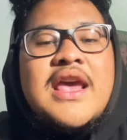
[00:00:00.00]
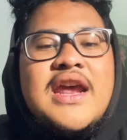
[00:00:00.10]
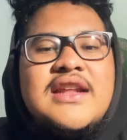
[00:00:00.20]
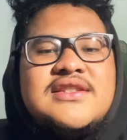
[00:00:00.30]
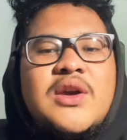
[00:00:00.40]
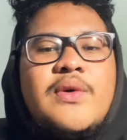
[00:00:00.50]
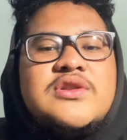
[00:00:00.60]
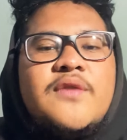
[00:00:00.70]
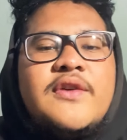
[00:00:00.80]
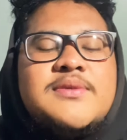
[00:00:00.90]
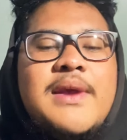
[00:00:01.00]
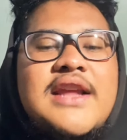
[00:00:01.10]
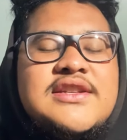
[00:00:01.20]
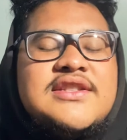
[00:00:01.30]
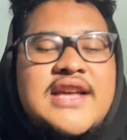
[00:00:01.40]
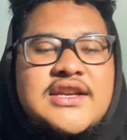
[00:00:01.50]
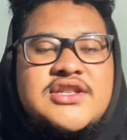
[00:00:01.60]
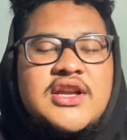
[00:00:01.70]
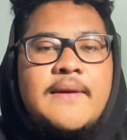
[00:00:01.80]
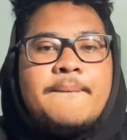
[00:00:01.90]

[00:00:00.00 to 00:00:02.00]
in the sequence of explanation section.